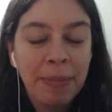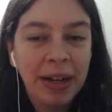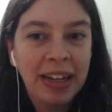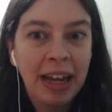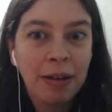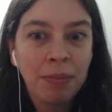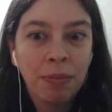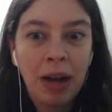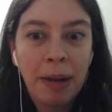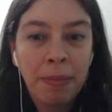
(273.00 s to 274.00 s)
yeah,
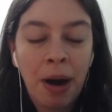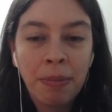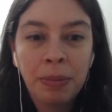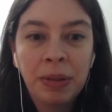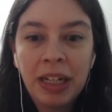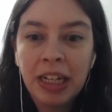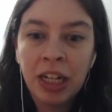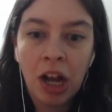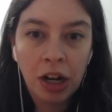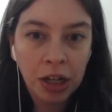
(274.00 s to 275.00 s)
I'm probably
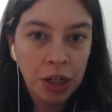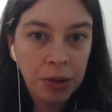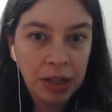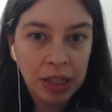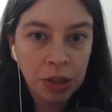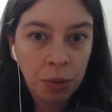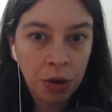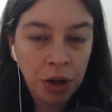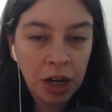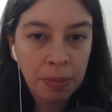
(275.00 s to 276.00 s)
not going to do it in this
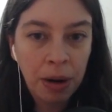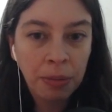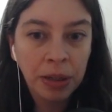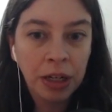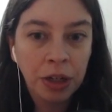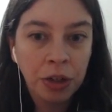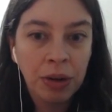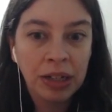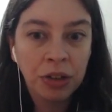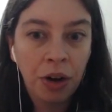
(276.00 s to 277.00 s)
order. I'm probably going to do
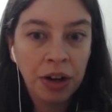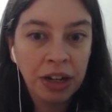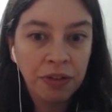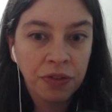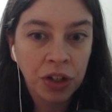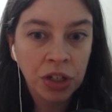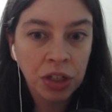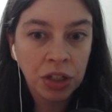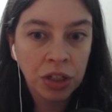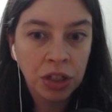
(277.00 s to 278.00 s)
Asgarnia
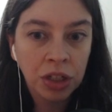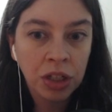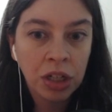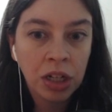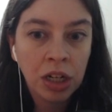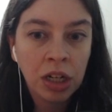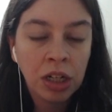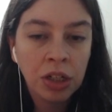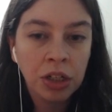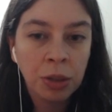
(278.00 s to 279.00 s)
first,
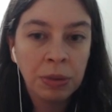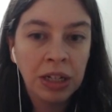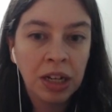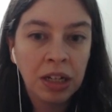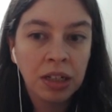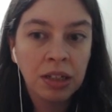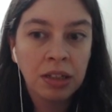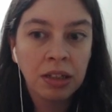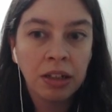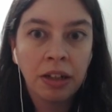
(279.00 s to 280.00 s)
just
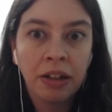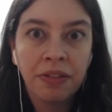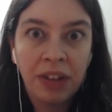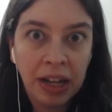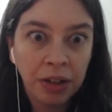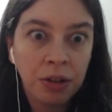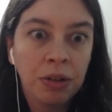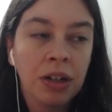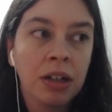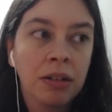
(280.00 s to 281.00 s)
because
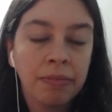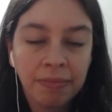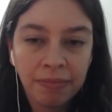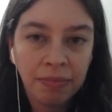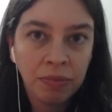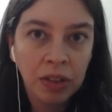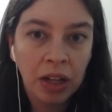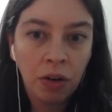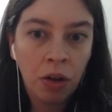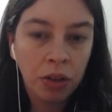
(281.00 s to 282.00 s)
Falador
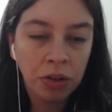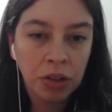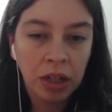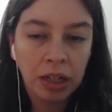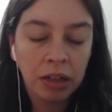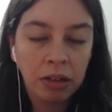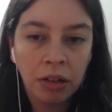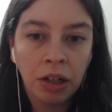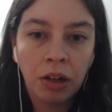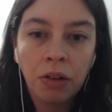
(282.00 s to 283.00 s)
and all those, and
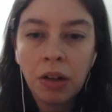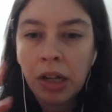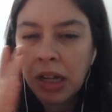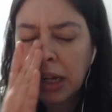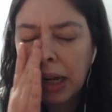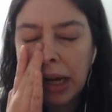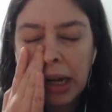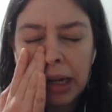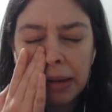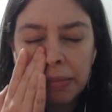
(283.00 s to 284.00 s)
you know,
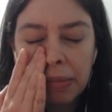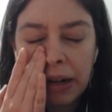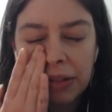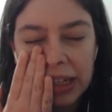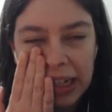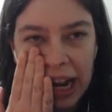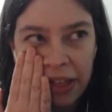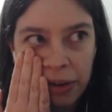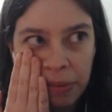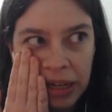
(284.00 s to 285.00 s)
I don't think
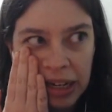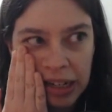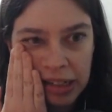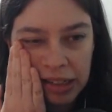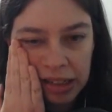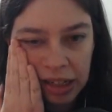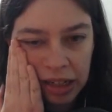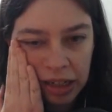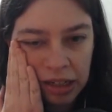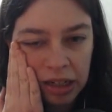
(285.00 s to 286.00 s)
Catherby is
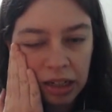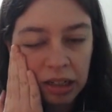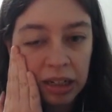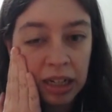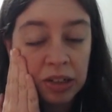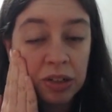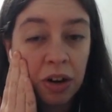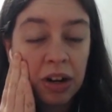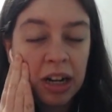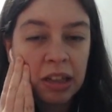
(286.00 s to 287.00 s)
technically
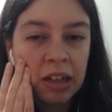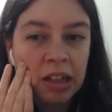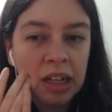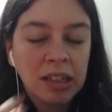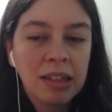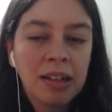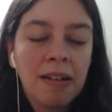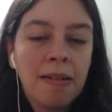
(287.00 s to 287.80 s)
Asgarnia. I think that's